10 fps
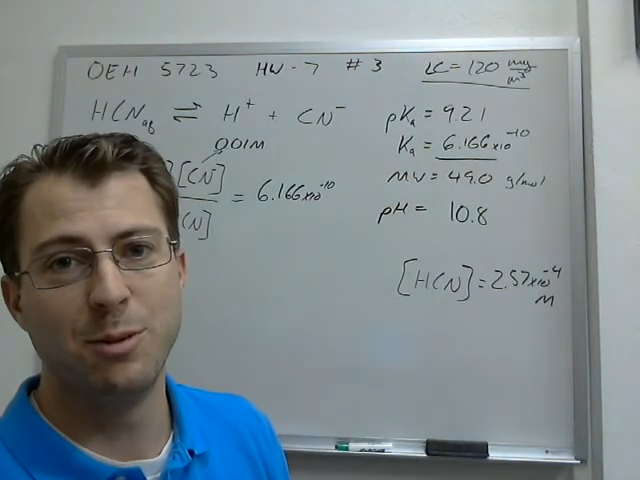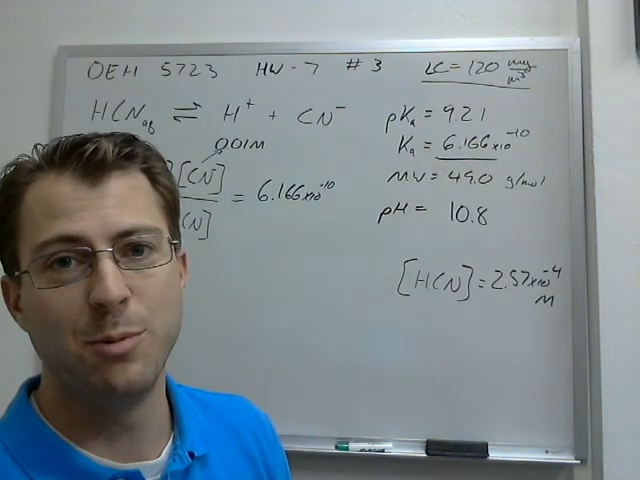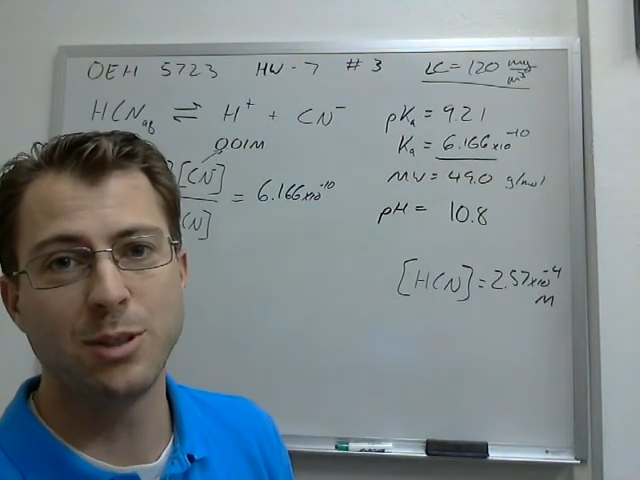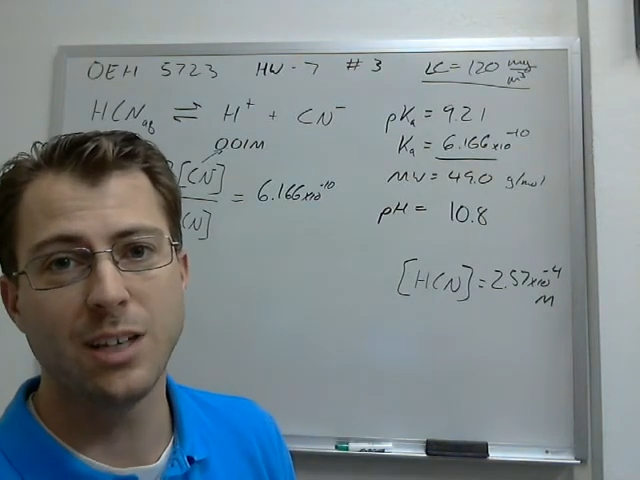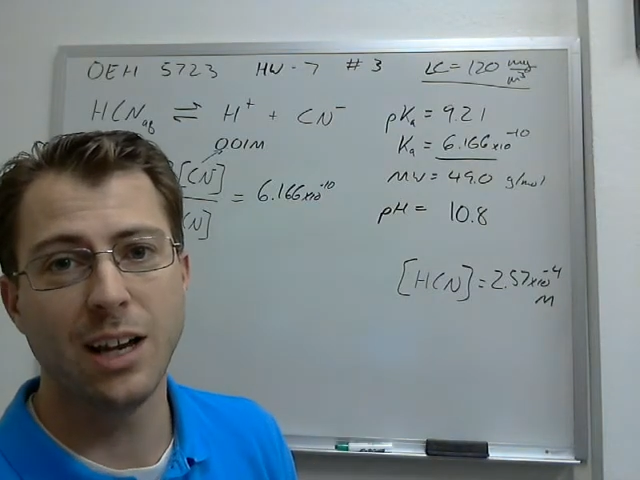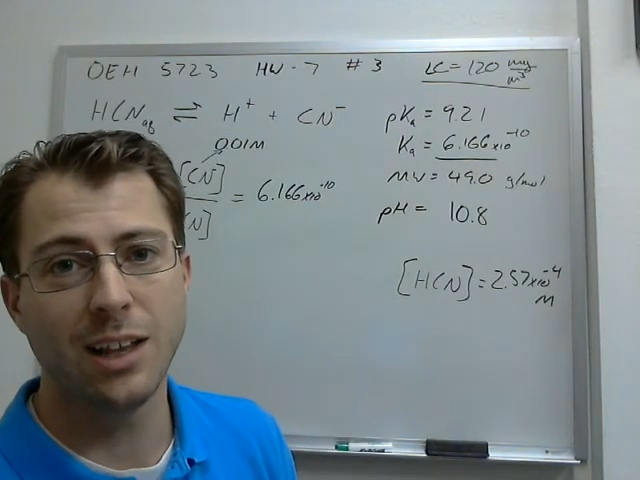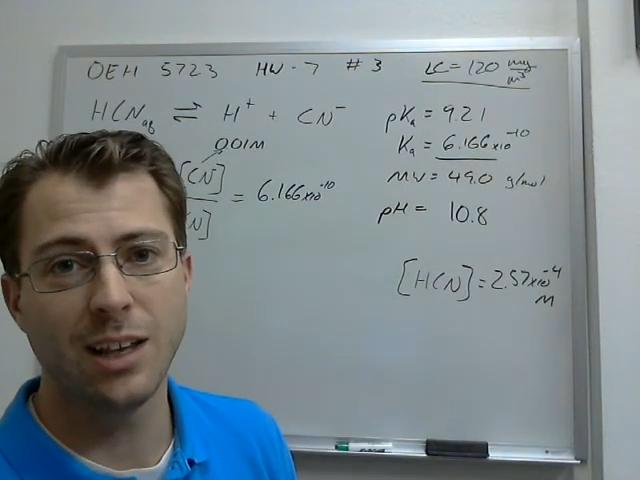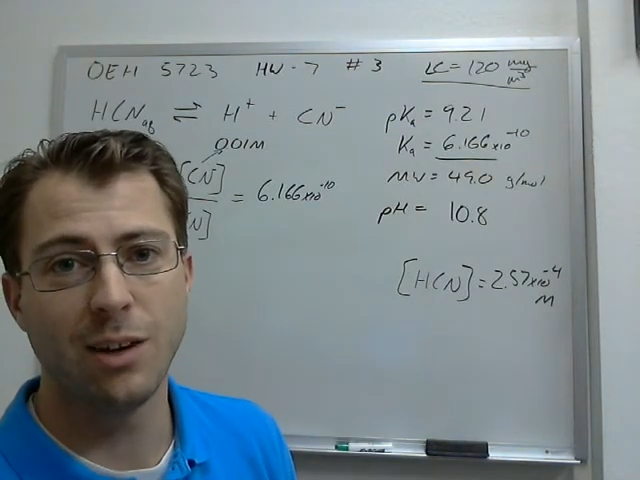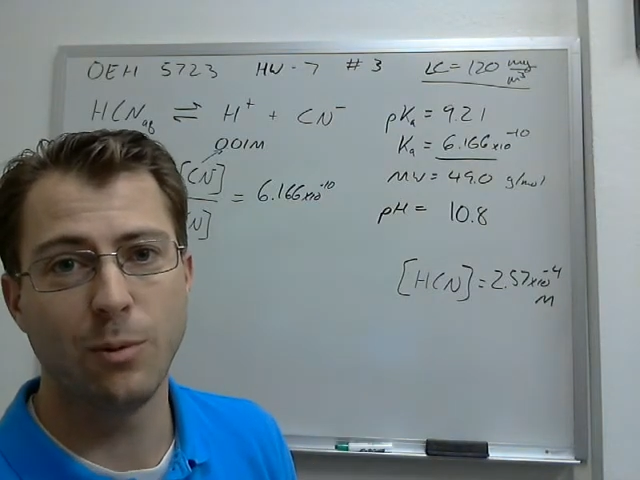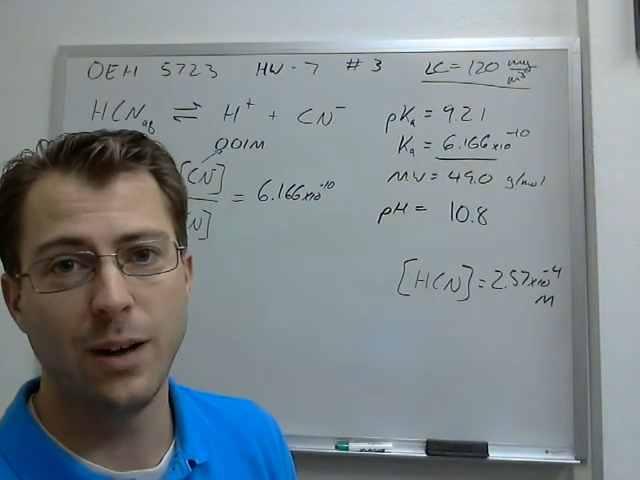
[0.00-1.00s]
most
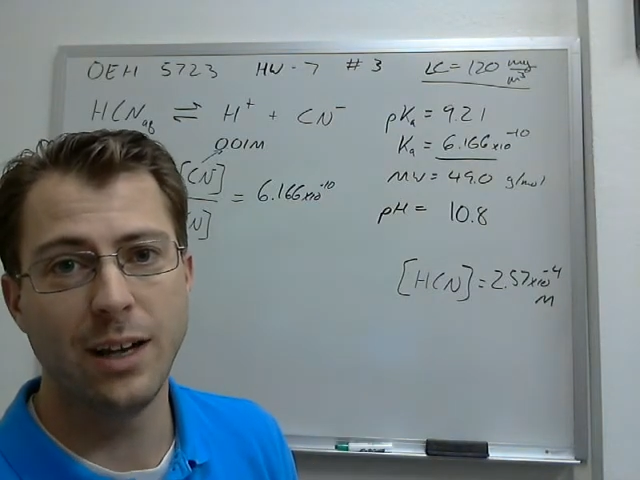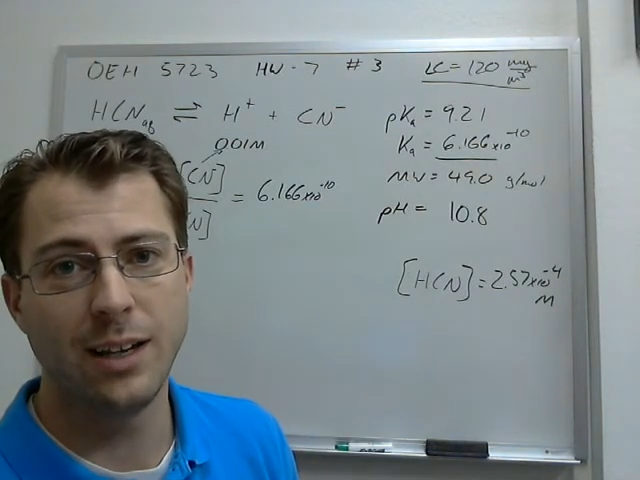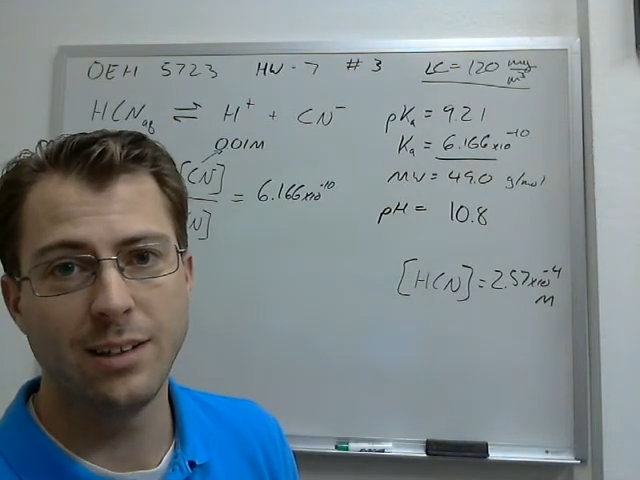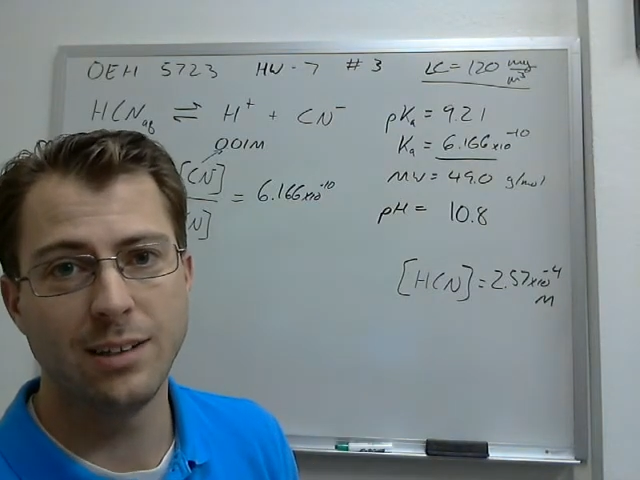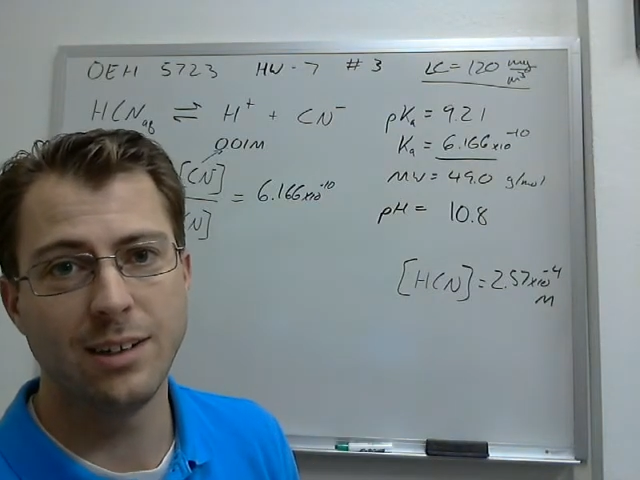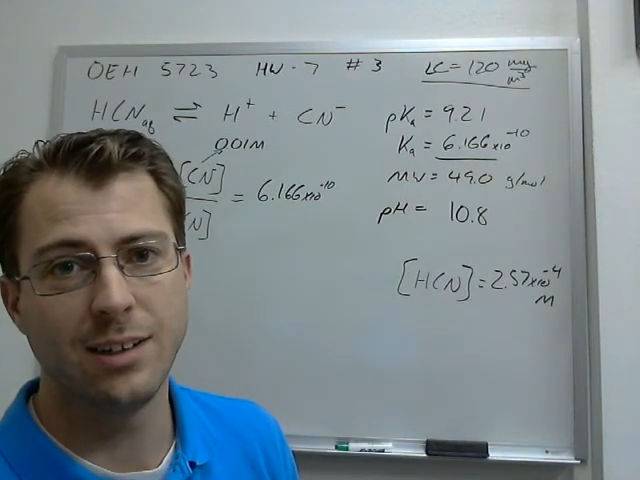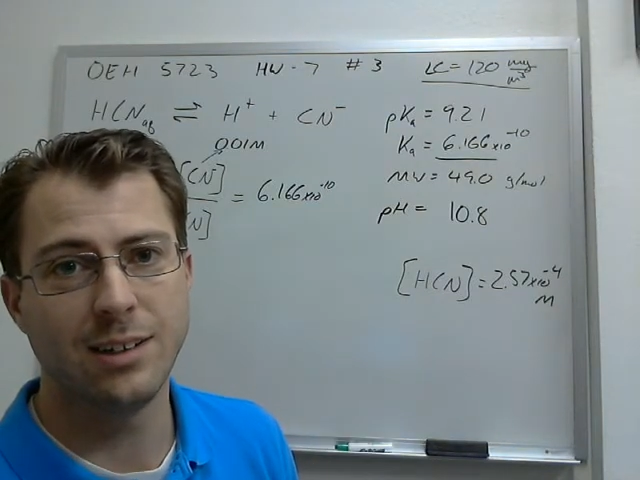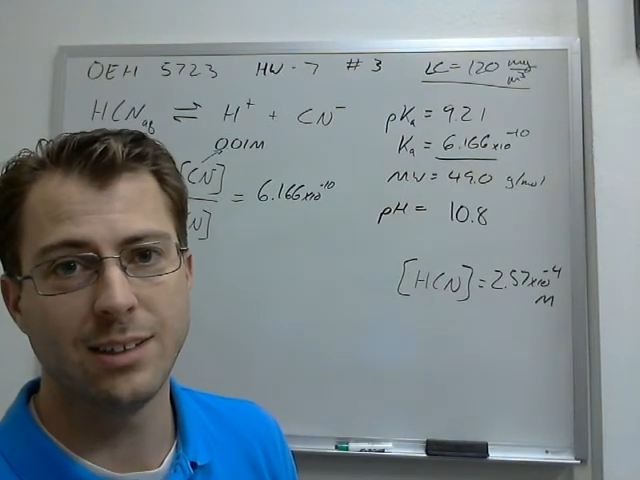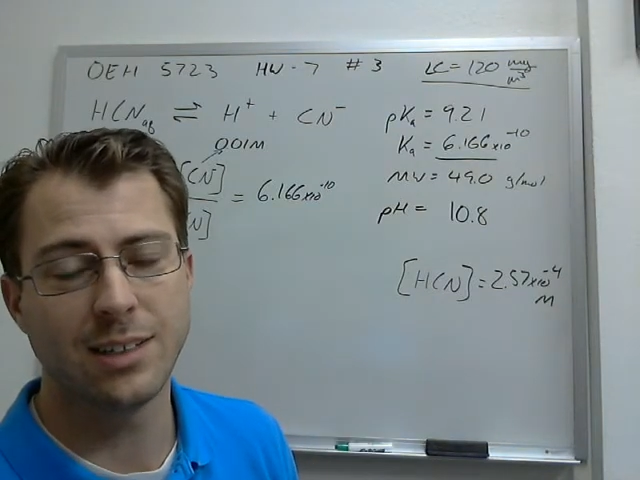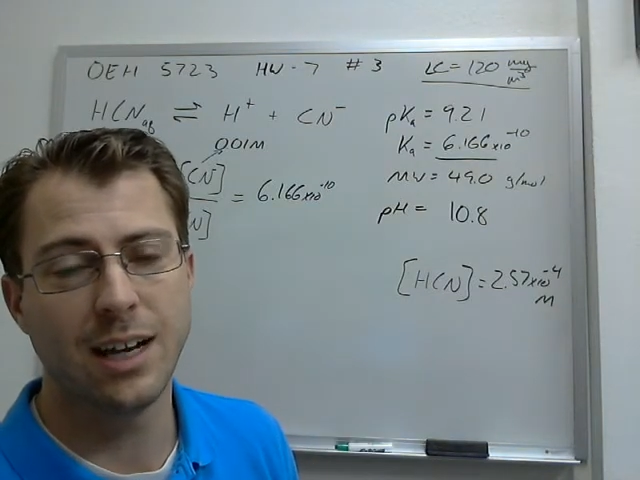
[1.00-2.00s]
elegant way to
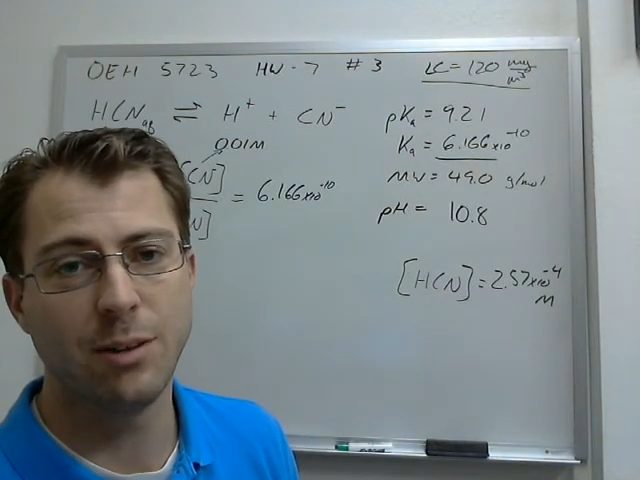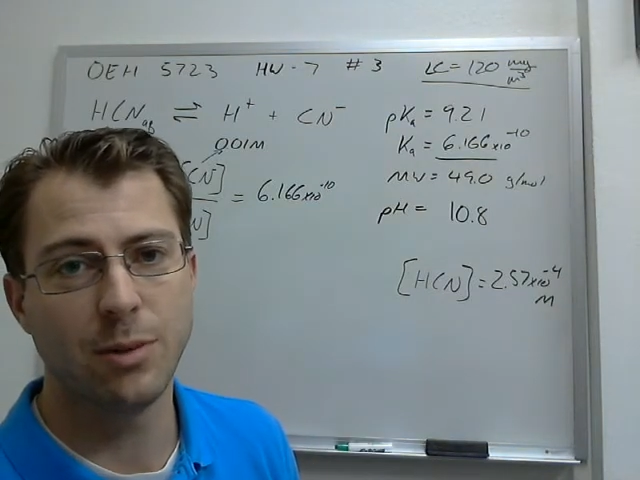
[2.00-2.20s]
decide